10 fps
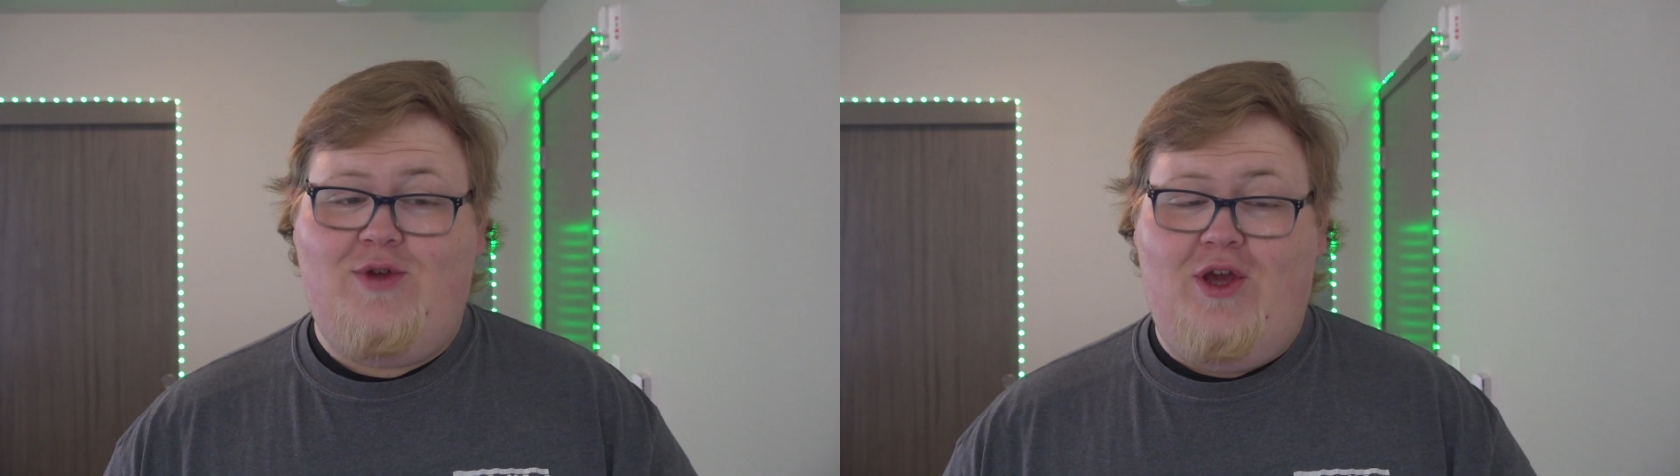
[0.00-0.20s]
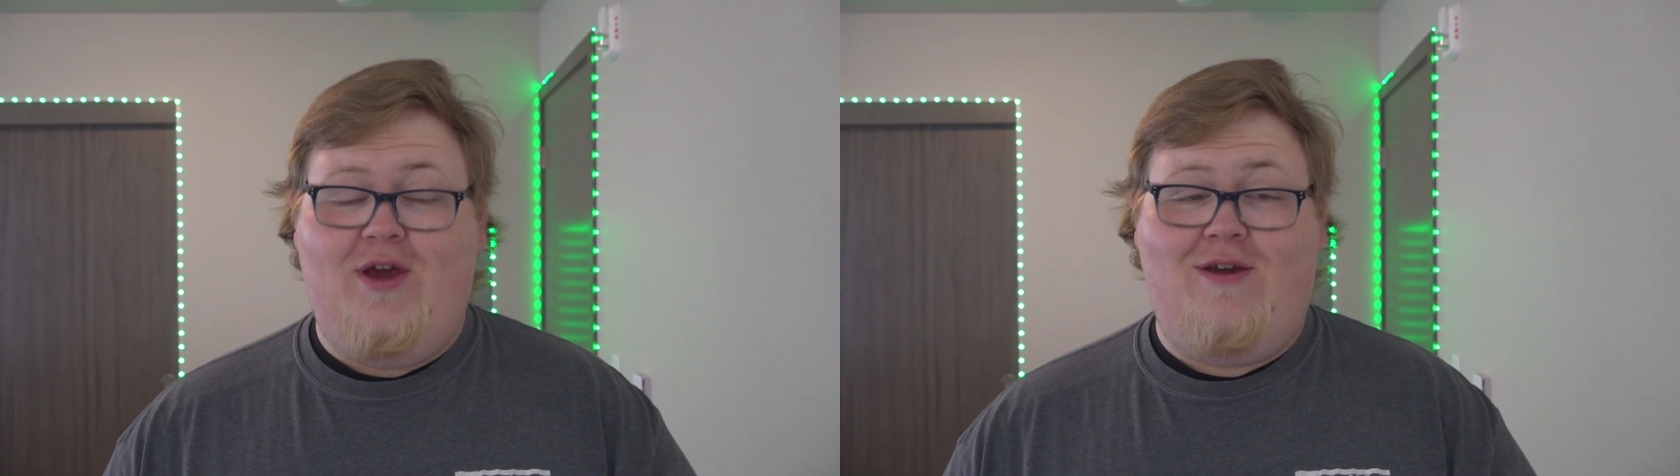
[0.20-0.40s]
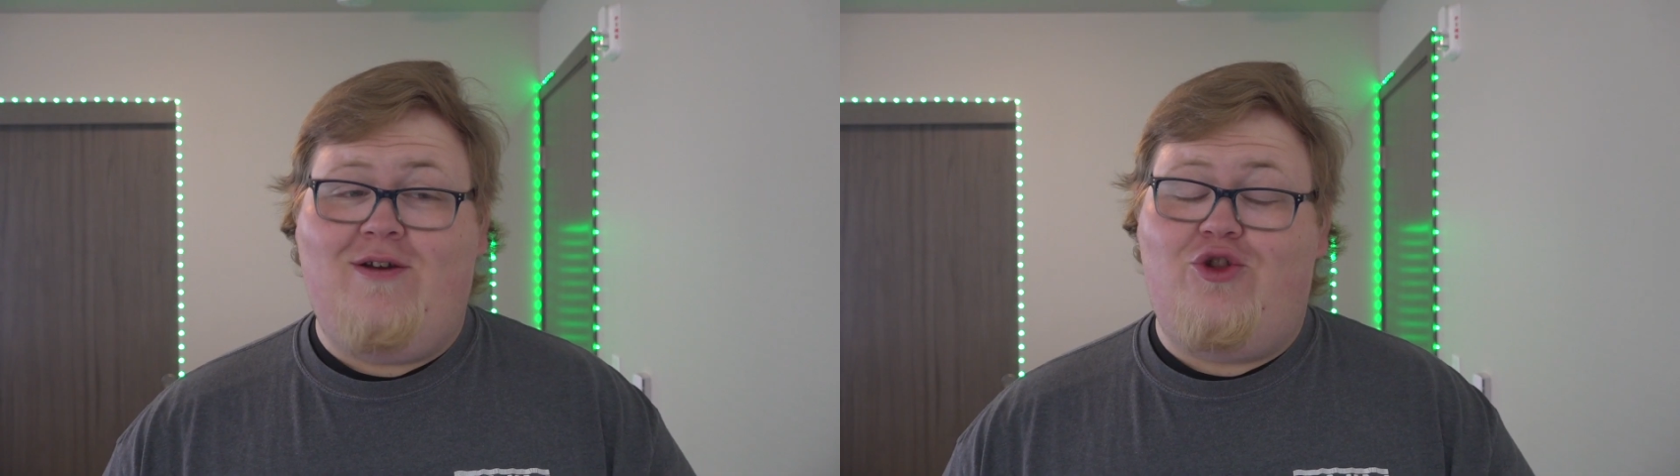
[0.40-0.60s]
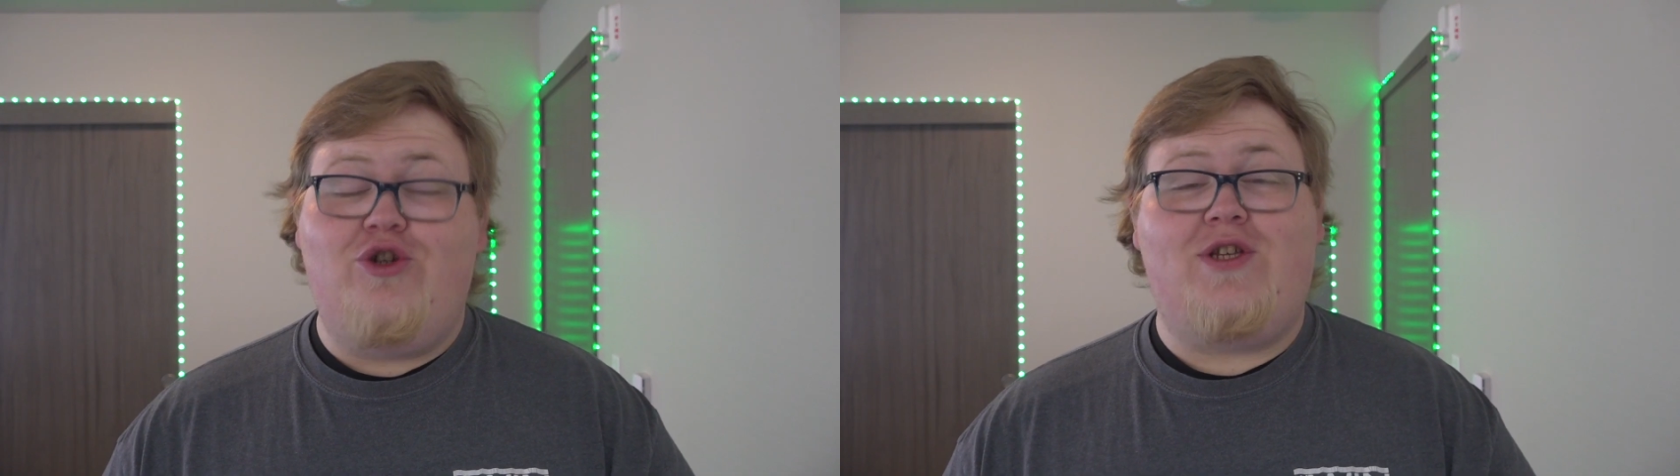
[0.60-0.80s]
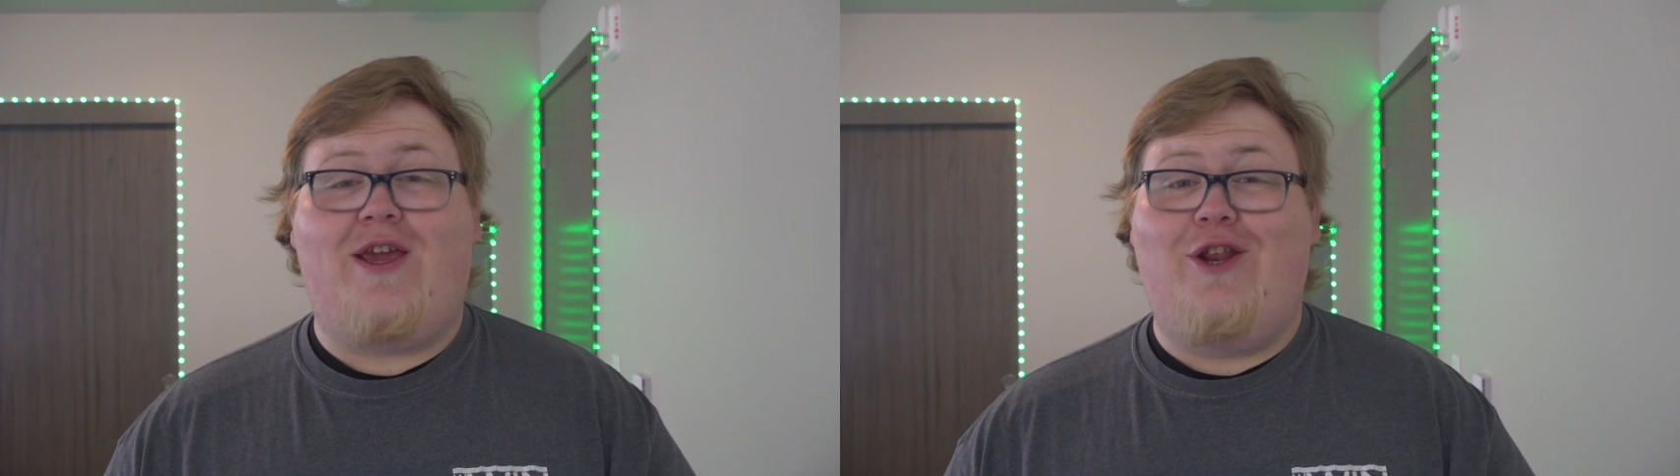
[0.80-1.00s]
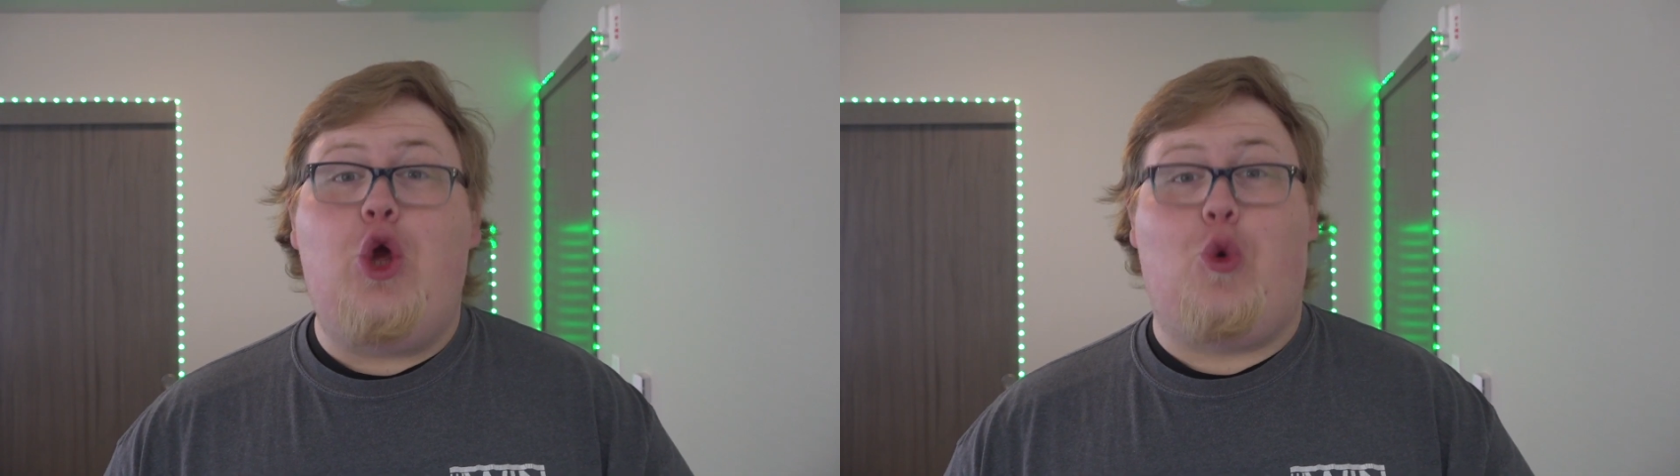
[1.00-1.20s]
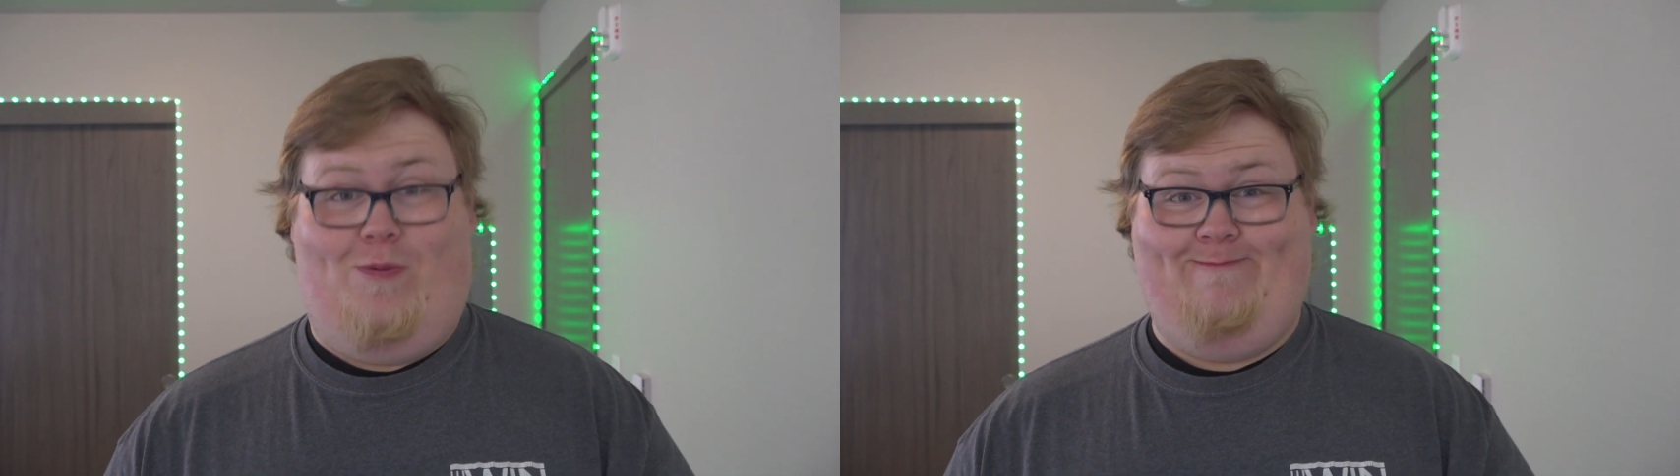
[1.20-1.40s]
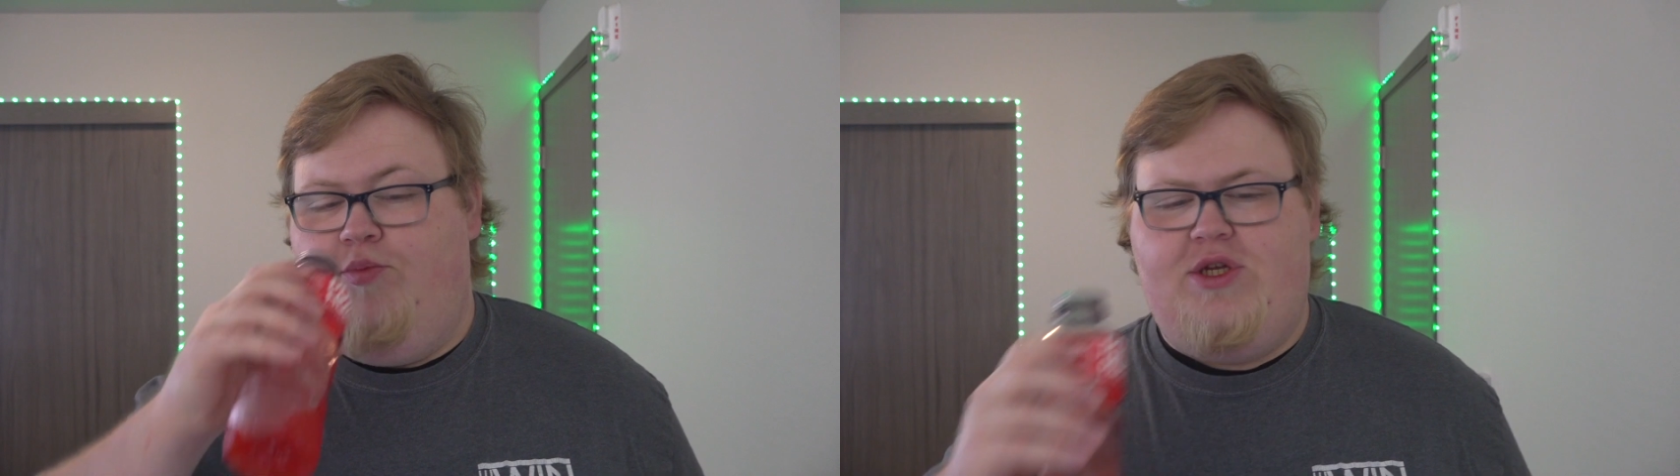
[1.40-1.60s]
It looks like you do.
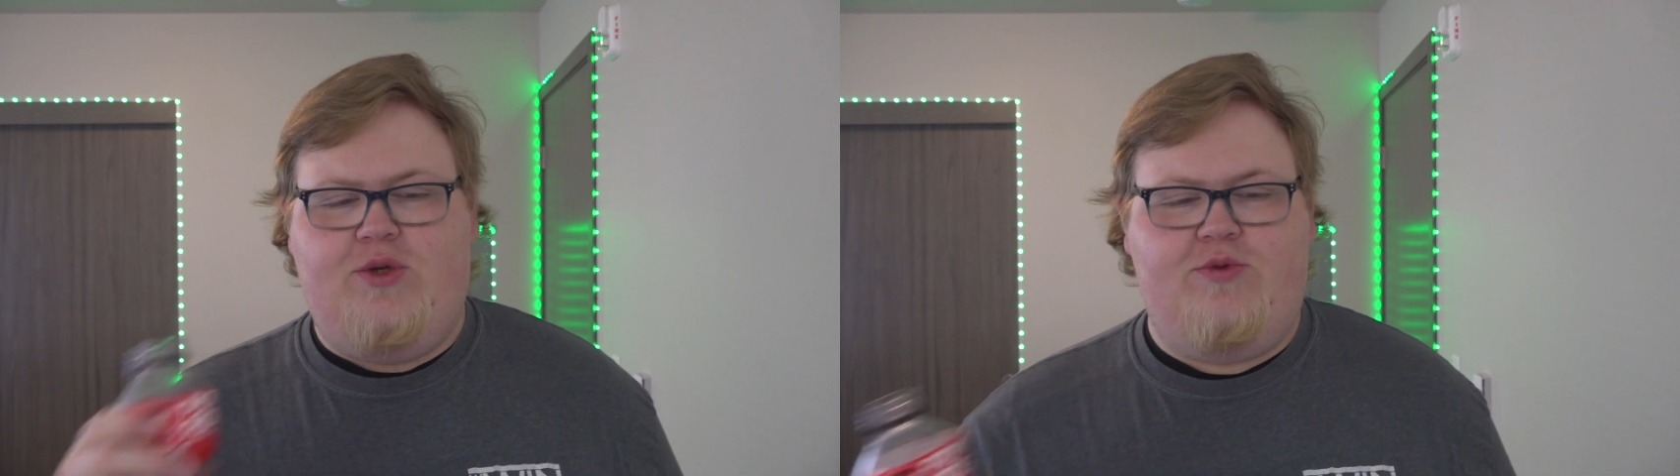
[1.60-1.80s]
Plus,